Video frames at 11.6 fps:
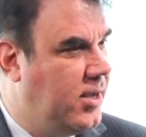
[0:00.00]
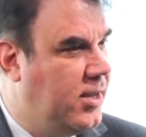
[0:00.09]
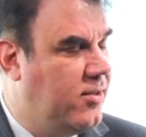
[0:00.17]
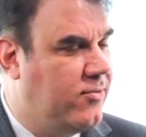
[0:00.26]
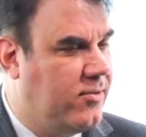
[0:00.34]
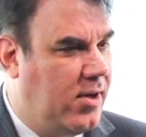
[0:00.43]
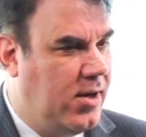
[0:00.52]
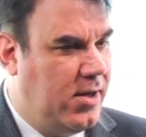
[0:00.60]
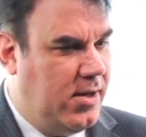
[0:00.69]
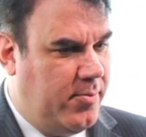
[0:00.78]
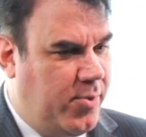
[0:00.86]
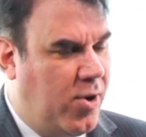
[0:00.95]
It is
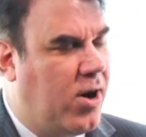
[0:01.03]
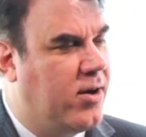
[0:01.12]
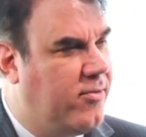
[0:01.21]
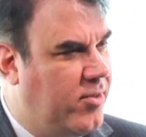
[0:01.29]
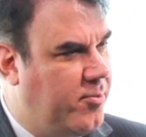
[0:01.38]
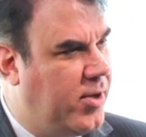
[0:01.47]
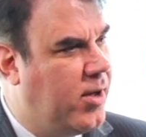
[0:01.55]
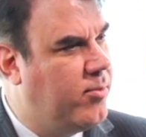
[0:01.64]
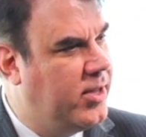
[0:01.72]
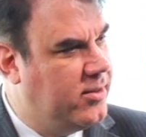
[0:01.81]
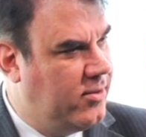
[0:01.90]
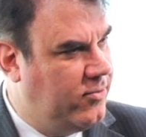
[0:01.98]
part of the
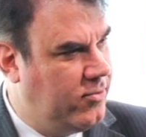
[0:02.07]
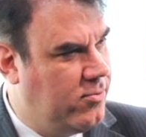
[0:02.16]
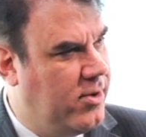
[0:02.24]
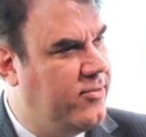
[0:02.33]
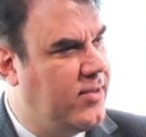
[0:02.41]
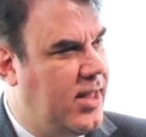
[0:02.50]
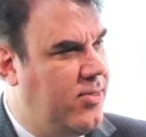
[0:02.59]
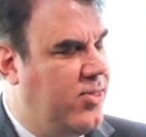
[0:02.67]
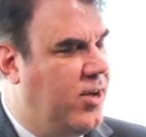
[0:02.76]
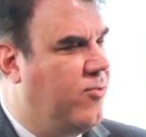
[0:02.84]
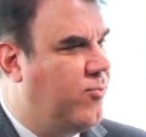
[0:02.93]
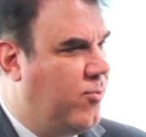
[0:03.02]
public discourse, and
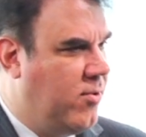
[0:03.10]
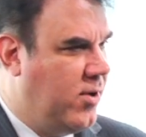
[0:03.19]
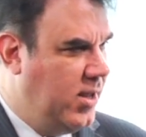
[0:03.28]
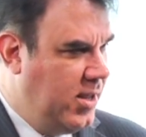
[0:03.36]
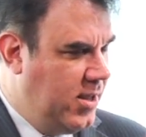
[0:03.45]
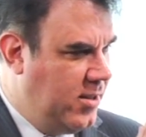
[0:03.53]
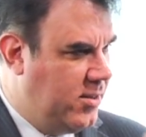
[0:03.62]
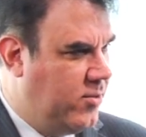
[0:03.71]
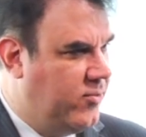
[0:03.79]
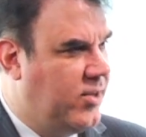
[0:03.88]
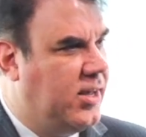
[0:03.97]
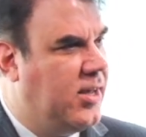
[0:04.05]
therefore there
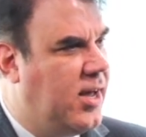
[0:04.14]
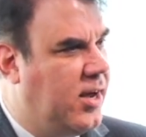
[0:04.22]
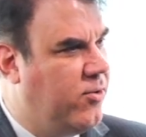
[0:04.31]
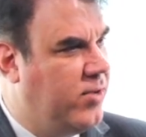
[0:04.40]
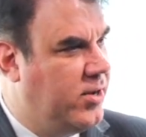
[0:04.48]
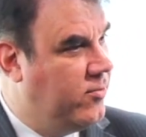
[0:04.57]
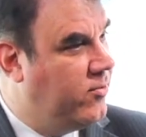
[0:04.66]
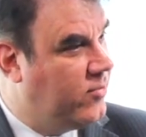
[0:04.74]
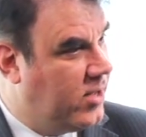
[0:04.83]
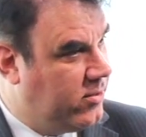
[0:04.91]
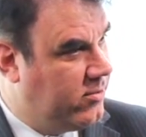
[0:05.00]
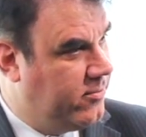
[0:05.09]
was a concrete
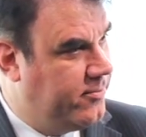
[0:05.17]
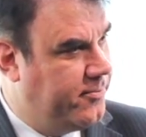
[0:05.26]
result.